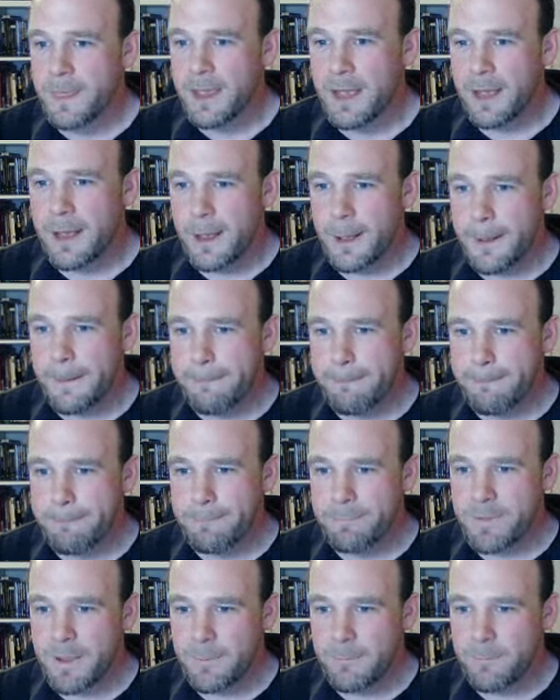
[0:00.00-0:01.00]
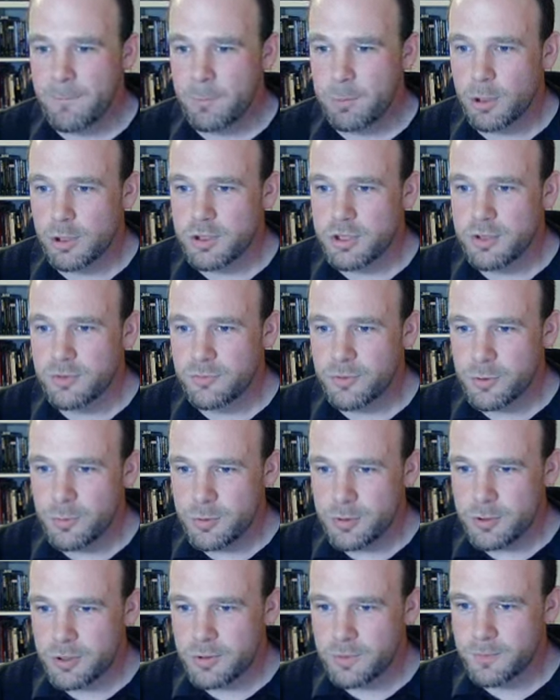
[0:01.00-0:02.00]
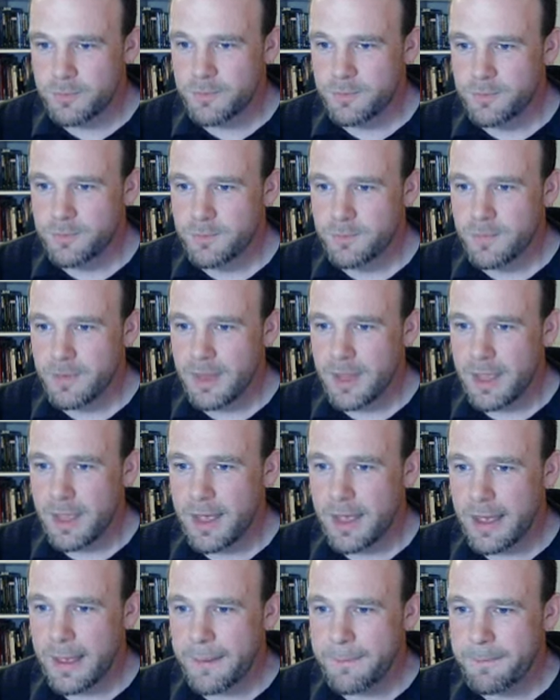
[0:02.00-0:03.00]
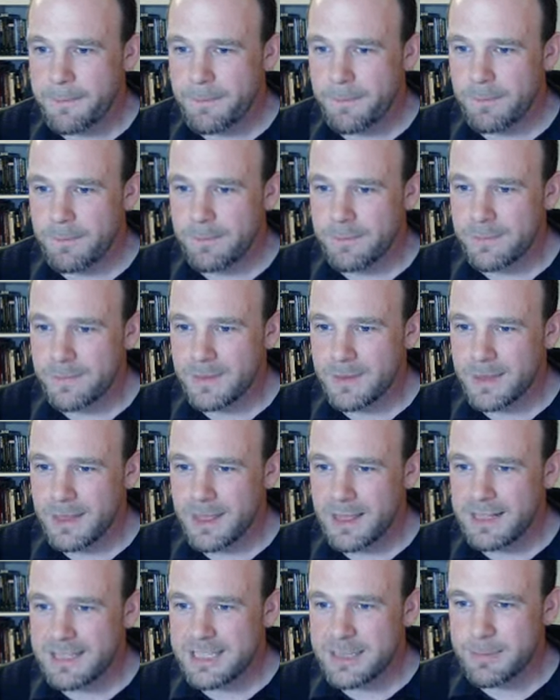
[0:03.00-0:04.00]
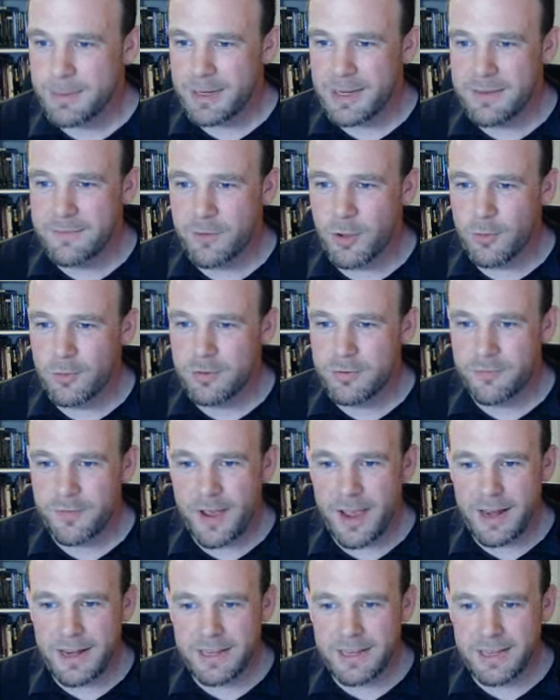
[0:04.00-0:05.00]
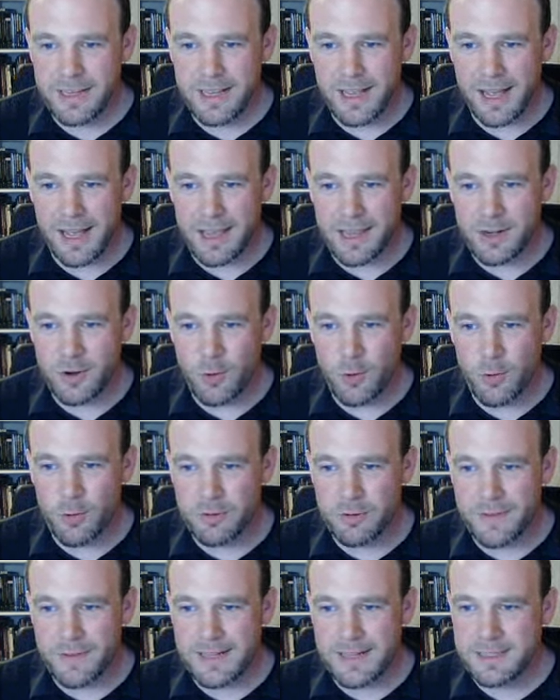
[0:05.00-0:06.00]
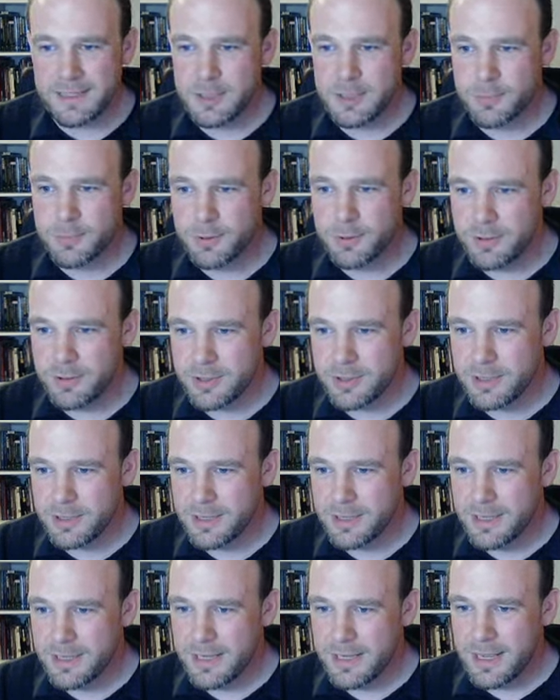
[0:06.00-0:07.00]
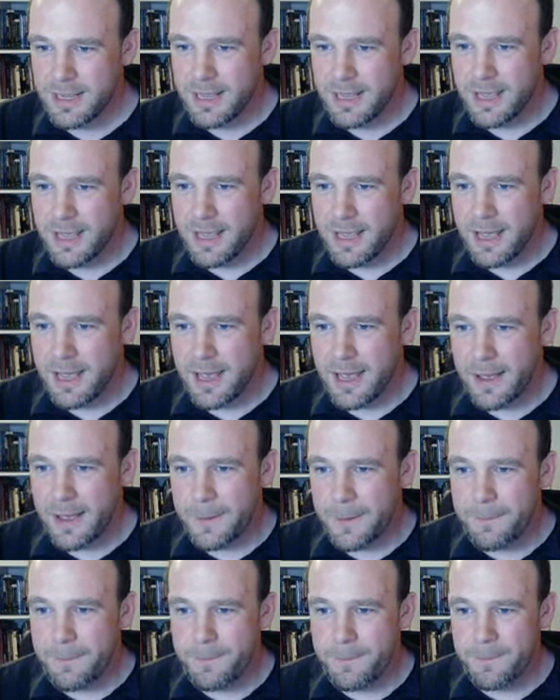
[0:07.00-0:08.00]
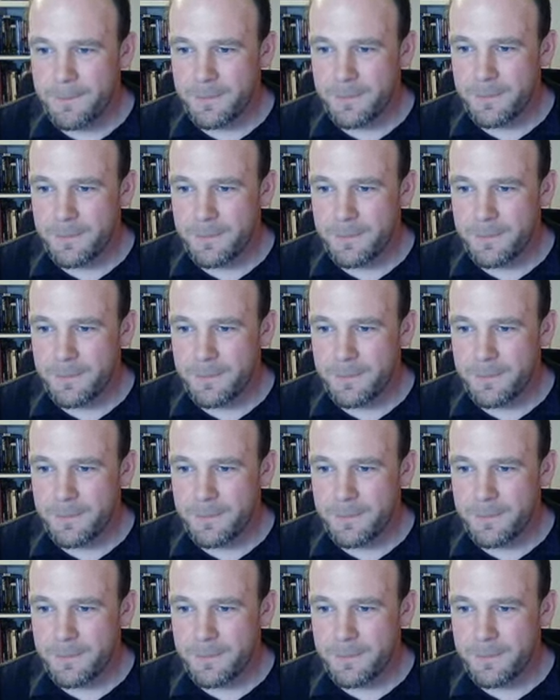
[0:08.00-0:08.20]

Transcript: um, plotting a route, um, it typically involves finding a guide or a vantage point. Um,